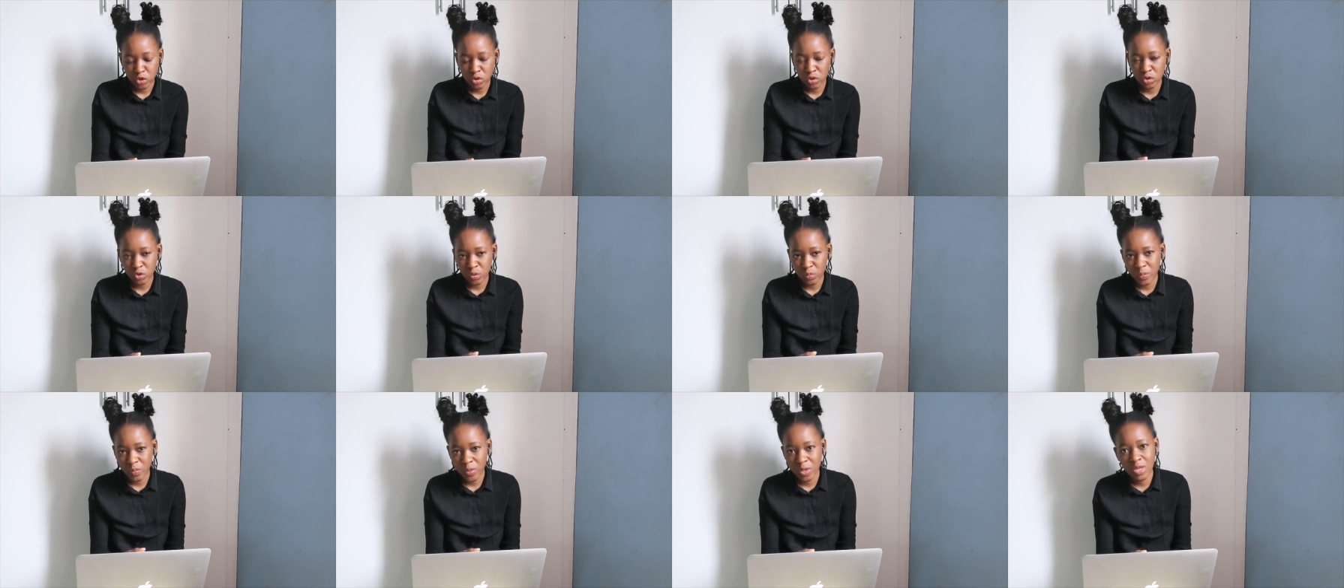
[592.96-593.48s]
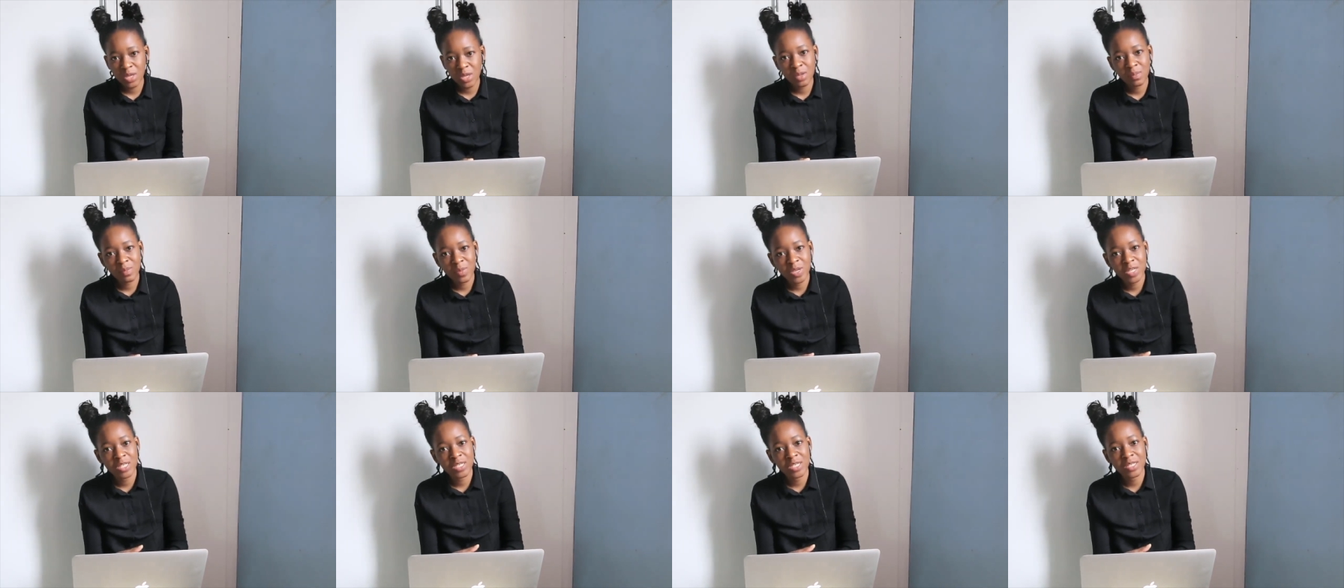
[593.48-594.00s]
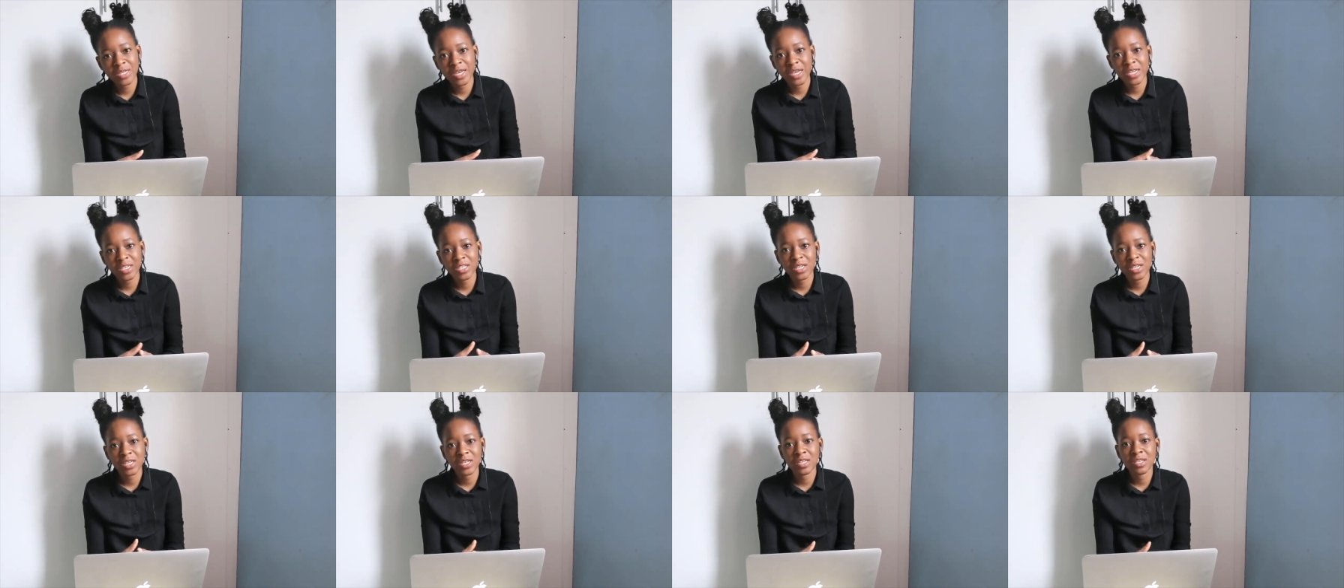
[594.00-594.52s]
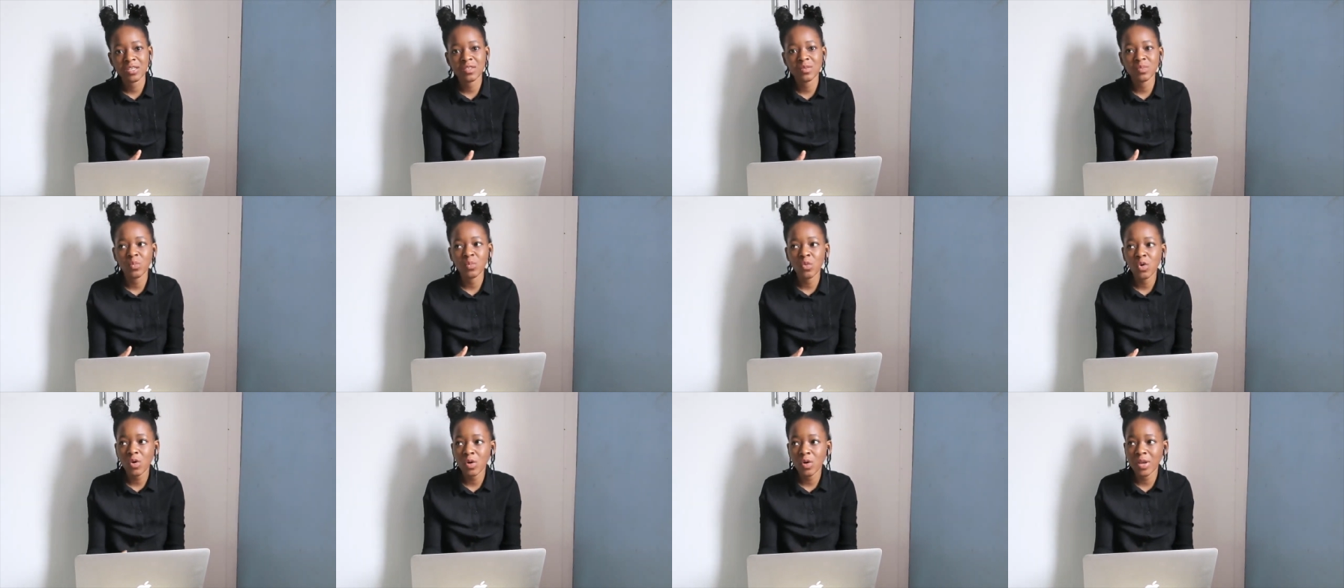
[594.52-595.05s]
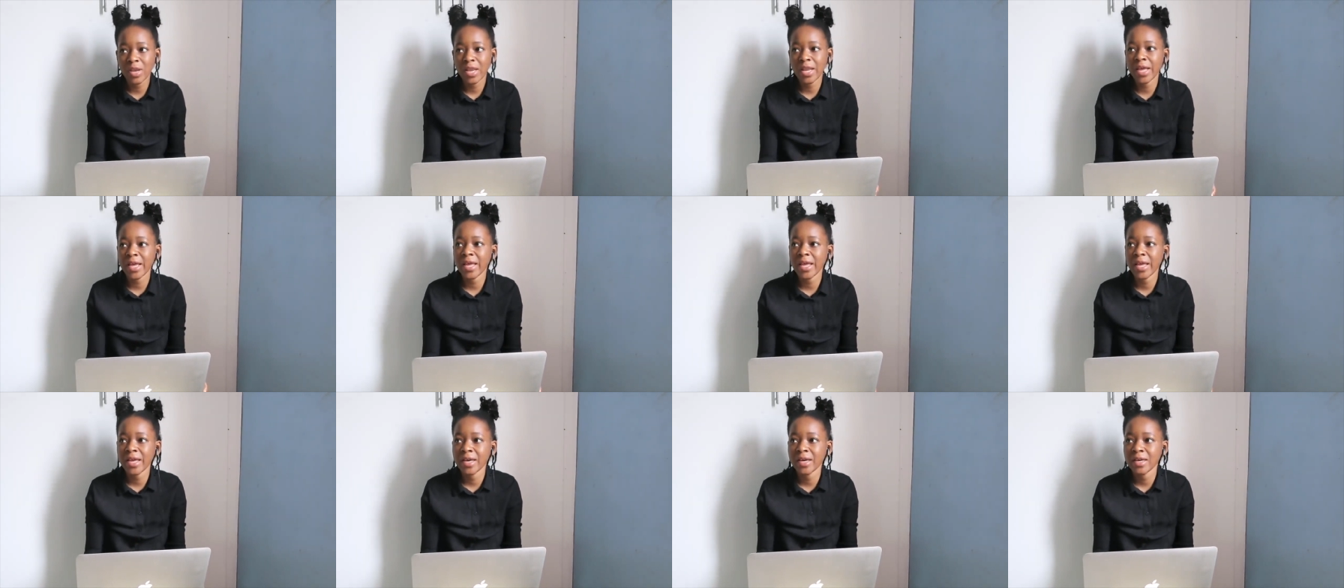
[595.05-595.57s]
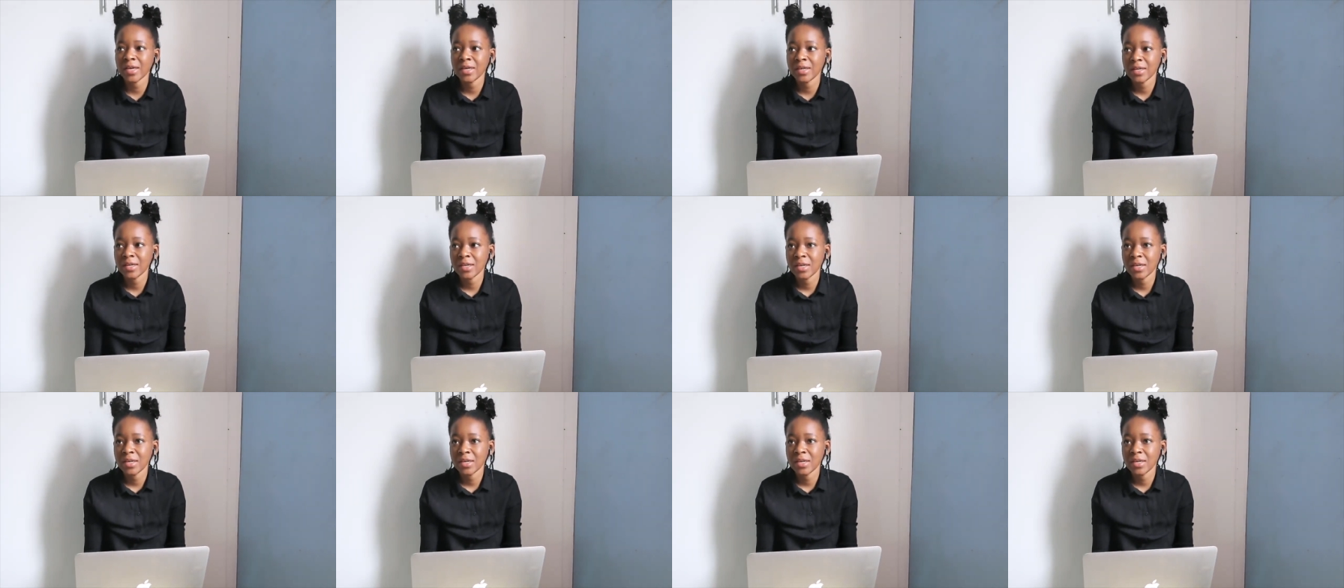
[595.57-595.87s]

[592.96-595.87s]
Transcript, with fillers: to me, meditation is more like